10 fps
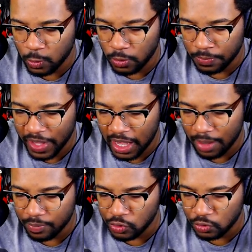cool.
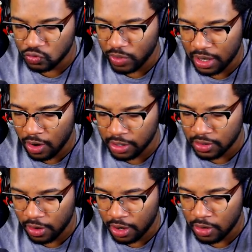Use red art
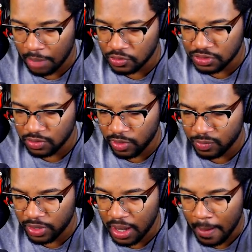card. I'm using the
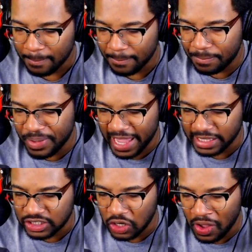red one.
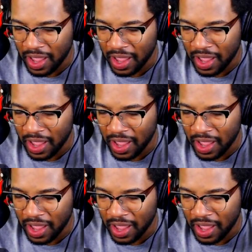Bitch.